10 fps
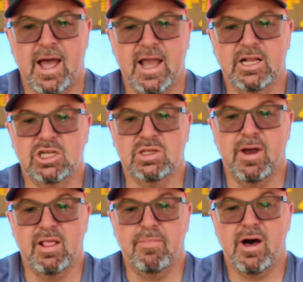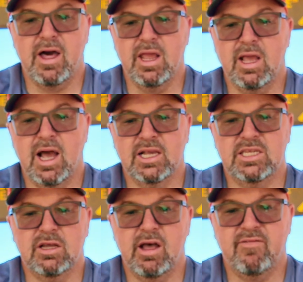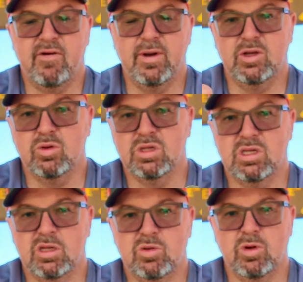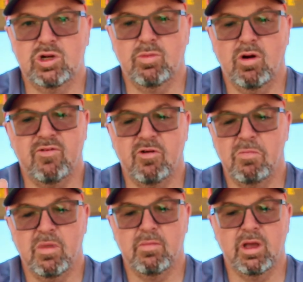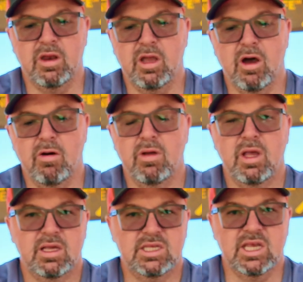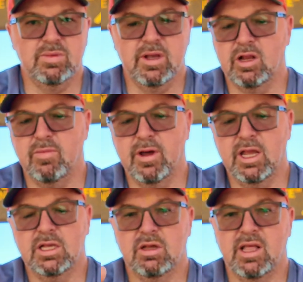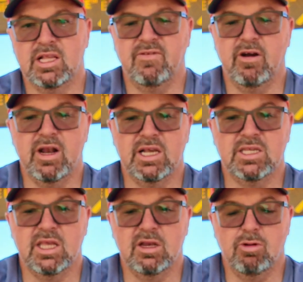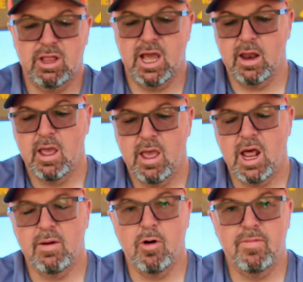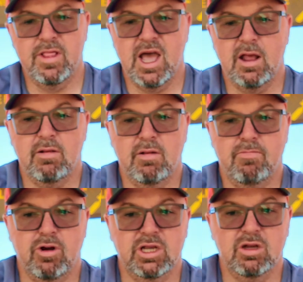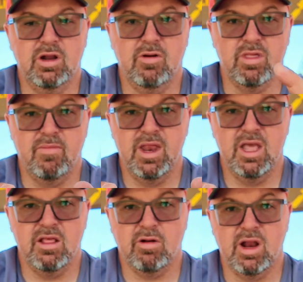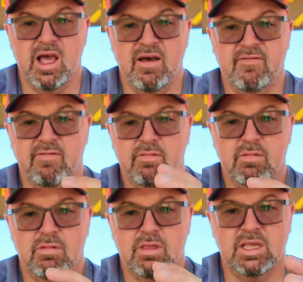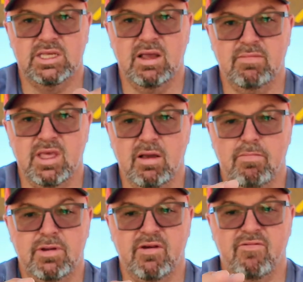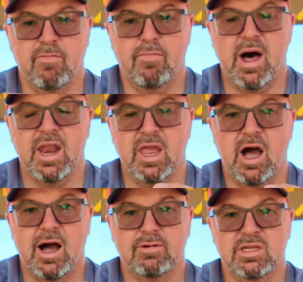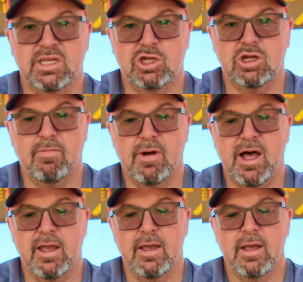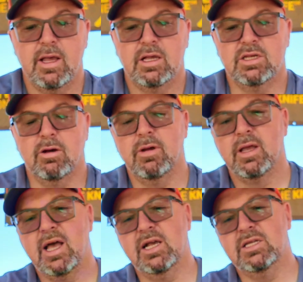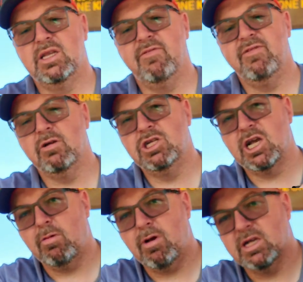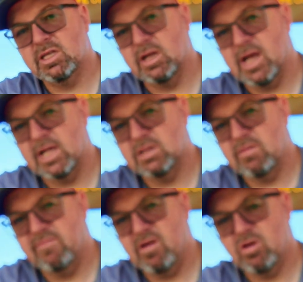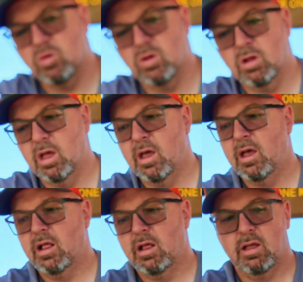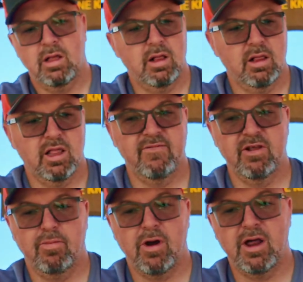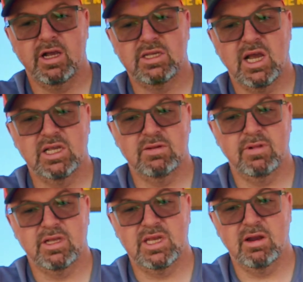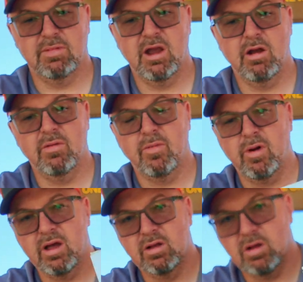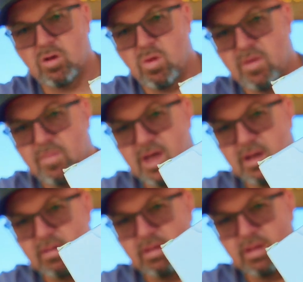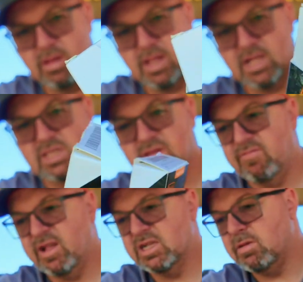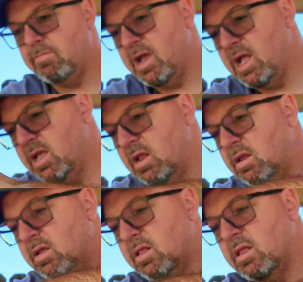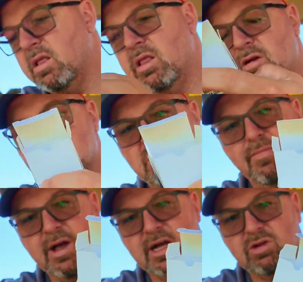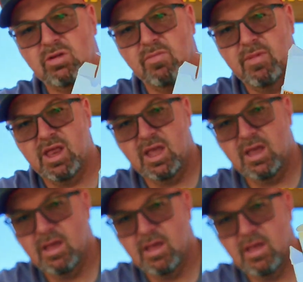I can just buy the body. I still have all my tools, switch them over, good to go. Saves me a little money. So that's very nice that they're doing that. And I'm hoping that pretty soon here with the Mini, they're going to have the same thing, different body options that you can buy. So guys, definitely go check out ROXON, guys. Very cool. Loving their products, guys. And like I said, I'm carrying them around quite a bit. That's the Flex Companion. Here's the box for the Mini.